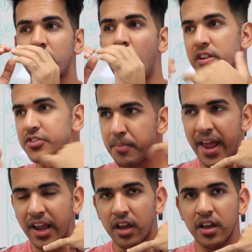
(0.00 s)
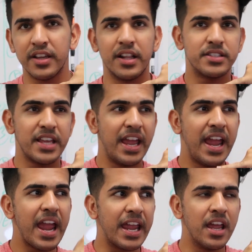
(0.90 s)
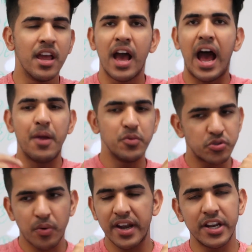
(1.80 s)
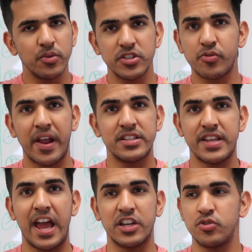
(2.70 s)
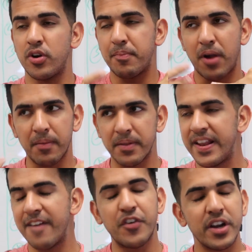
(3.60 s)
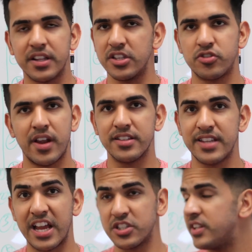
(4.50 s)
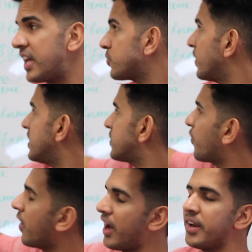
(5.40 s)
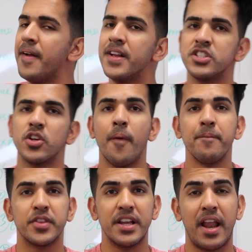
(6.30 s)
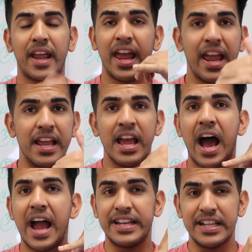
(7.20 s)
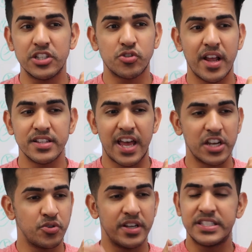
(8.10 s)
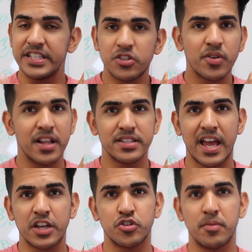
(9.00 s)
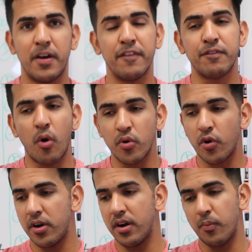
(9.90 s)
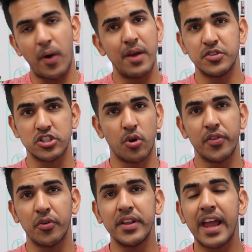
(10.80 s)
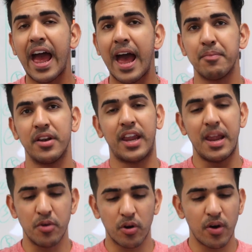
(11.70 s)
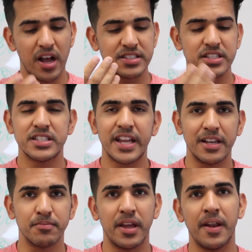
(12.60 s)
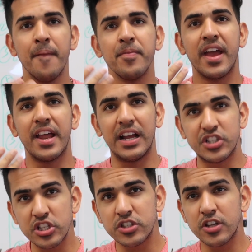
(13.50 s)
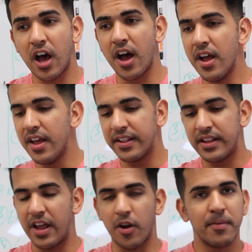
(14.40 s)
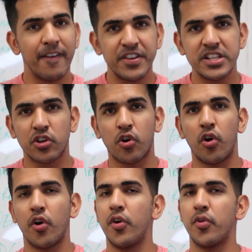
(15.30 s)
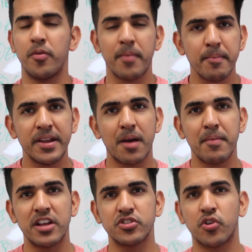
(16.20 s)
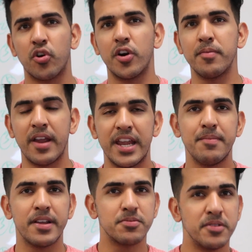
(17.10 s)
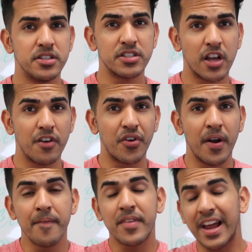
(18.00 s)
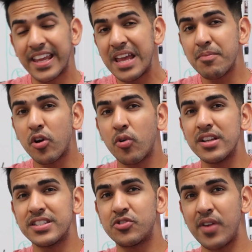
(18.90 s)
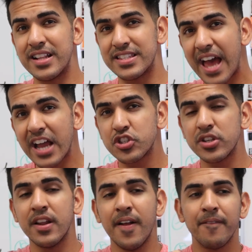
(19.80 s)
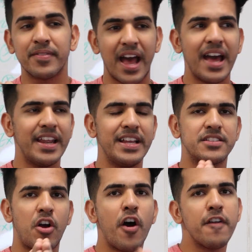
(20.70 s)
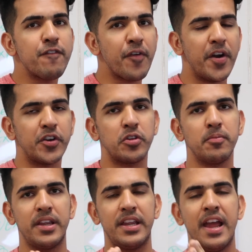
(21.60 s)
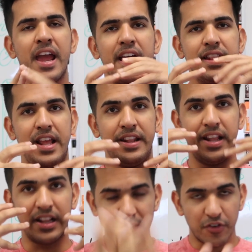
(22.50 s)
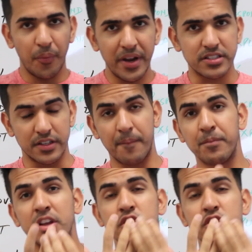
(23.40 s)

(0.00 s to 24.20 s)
calls their bank and say, hey, I was trying to do this transaction, or I probably never did this transaction. That's when it's fraud. So they're like, hey, I did this transaction, or I see a transaction on my phone, or I was just going through the app and came across the statement and I just saw that on my Visa card or my MasterCard, my Amex, my Discover, I came across this transaction that is unfair to me, and then they'll give a reason.